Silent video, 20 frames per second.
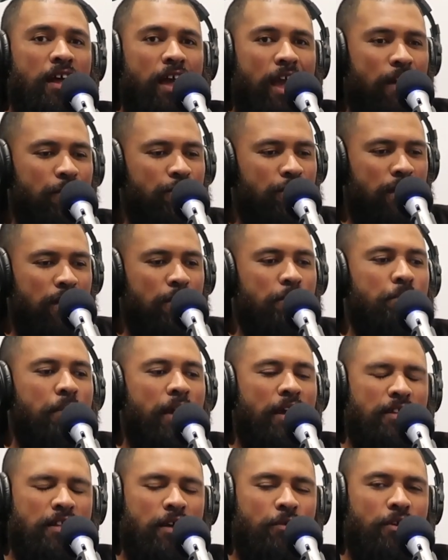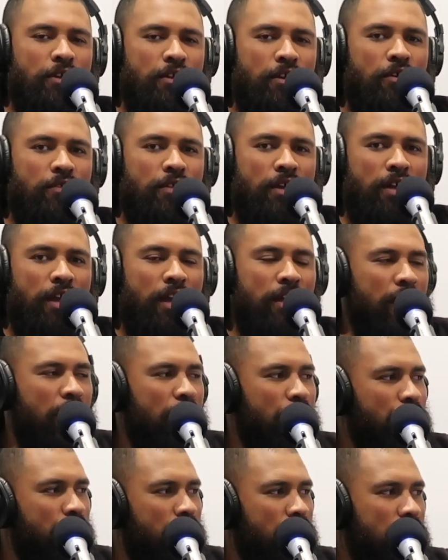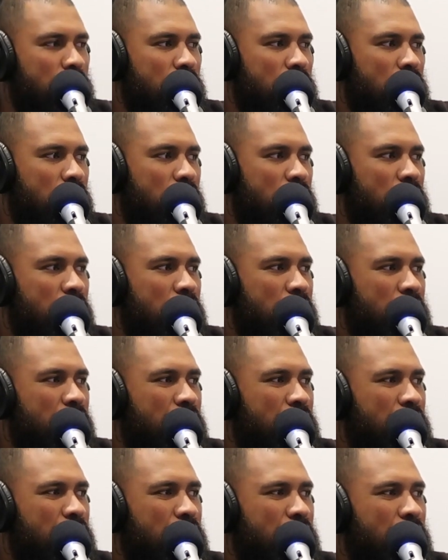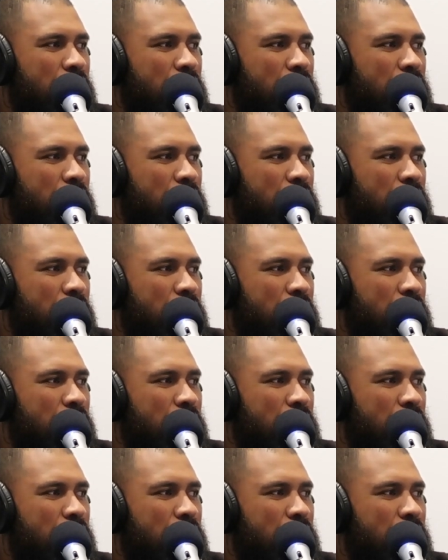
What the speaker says: have the impact that we know they can have. That's